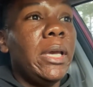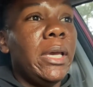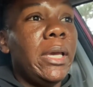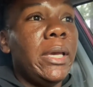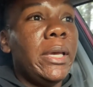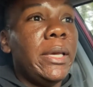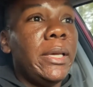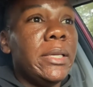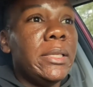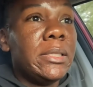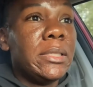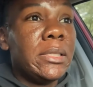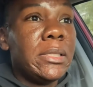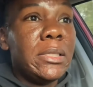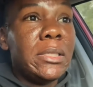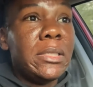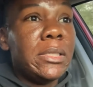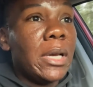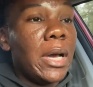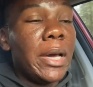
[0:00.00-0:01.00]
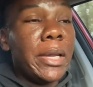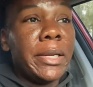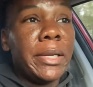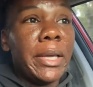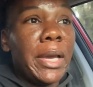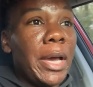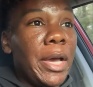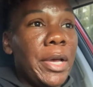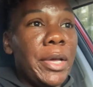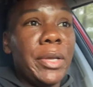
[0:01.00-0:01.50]
is not
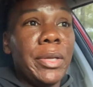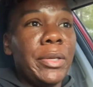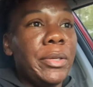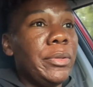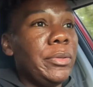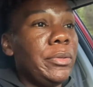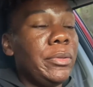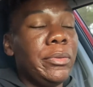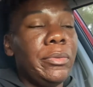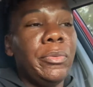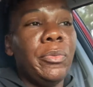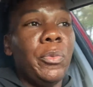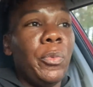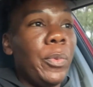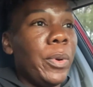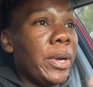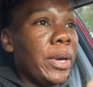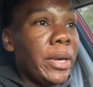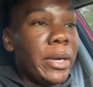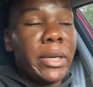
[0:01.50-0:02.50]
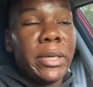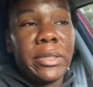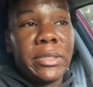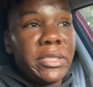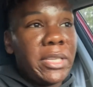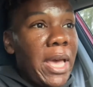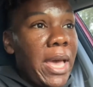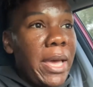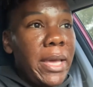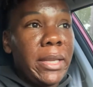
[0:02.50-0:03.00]
where
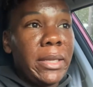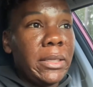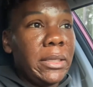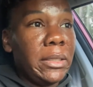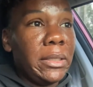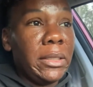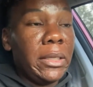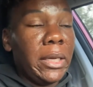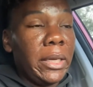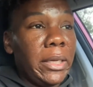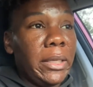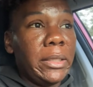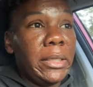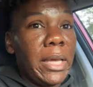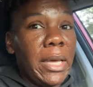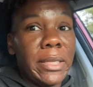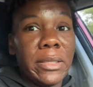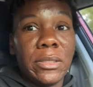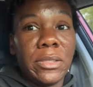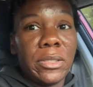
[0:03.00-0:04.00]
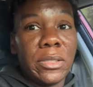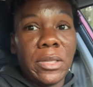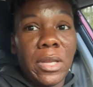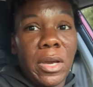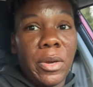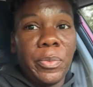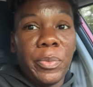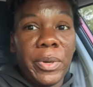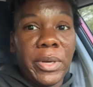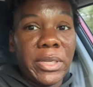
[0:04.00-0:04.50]
it's at. Like, that's
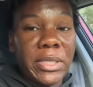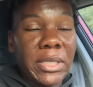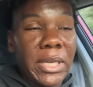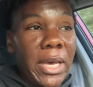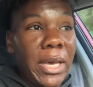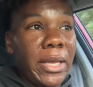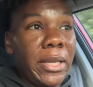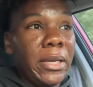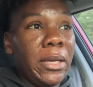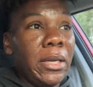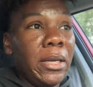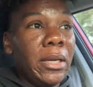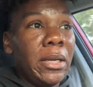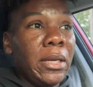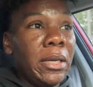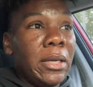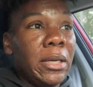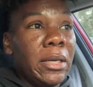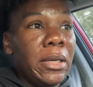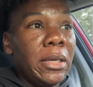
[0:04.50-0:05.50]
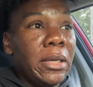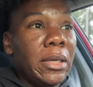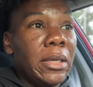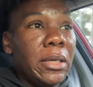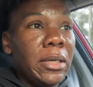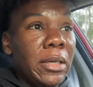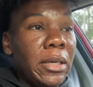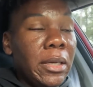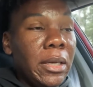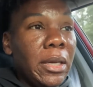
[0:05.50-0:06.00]
not where it's at.
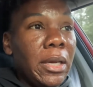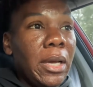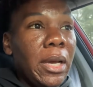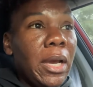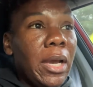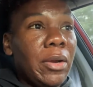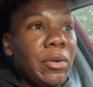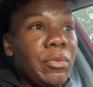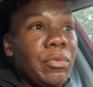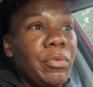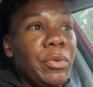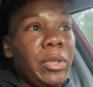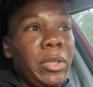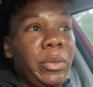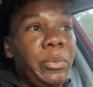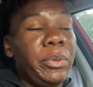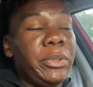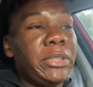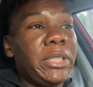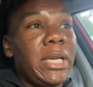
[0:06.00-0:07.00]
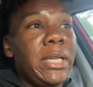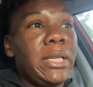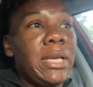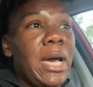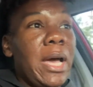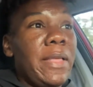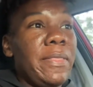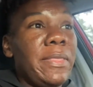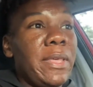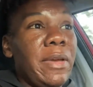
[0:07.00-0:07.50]
I really wish I had
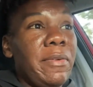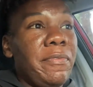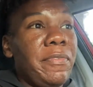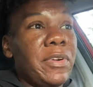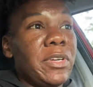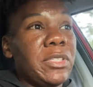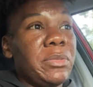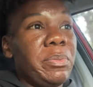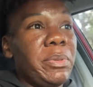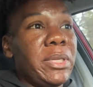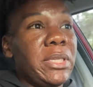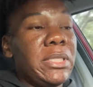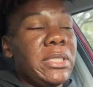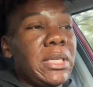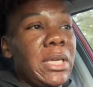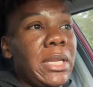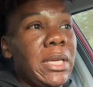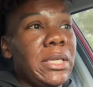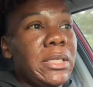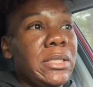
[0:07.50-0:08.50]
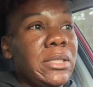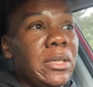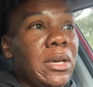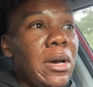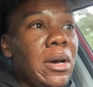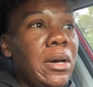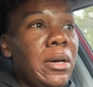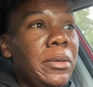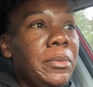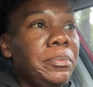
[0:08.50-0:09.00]
gotten that first place that I
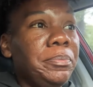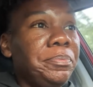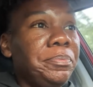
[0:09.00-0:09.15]
saw.